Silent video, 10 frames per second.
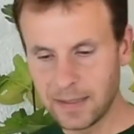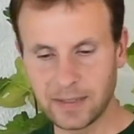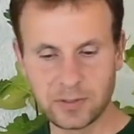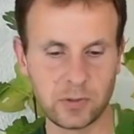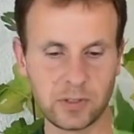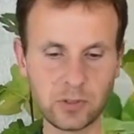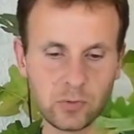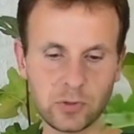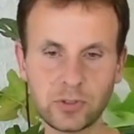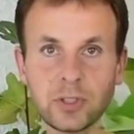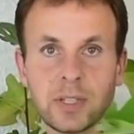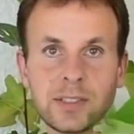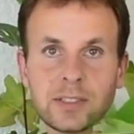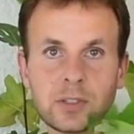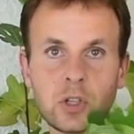As soon as the roots are
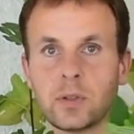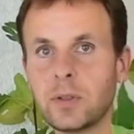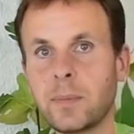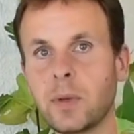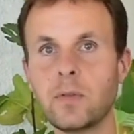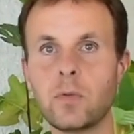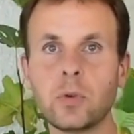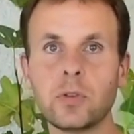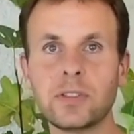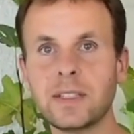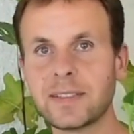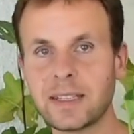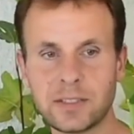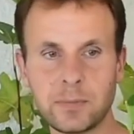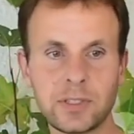nice and long, about 4 to 6
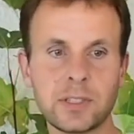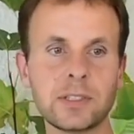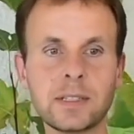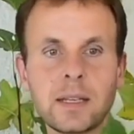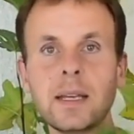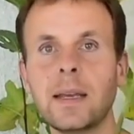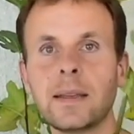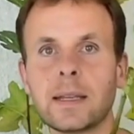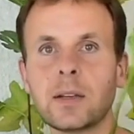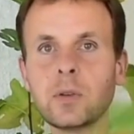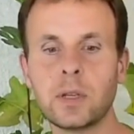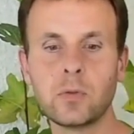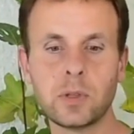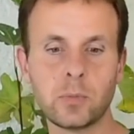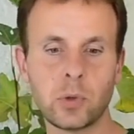centimeters, then you can
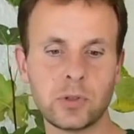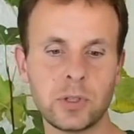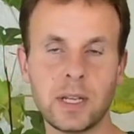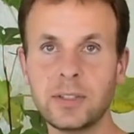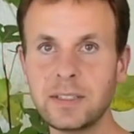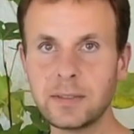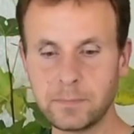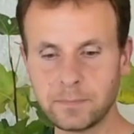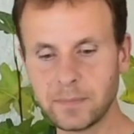repot the cutting.